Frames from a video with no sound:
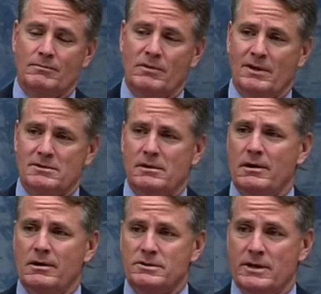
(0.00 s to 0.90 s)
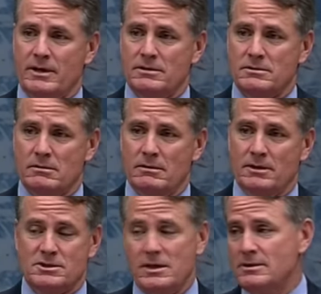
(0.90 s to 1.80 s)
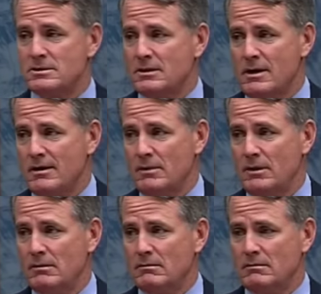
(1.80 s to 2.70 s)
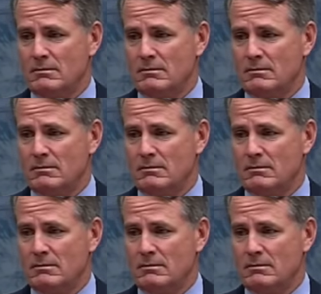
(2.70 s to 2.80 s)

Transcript: something as large as a state's economy,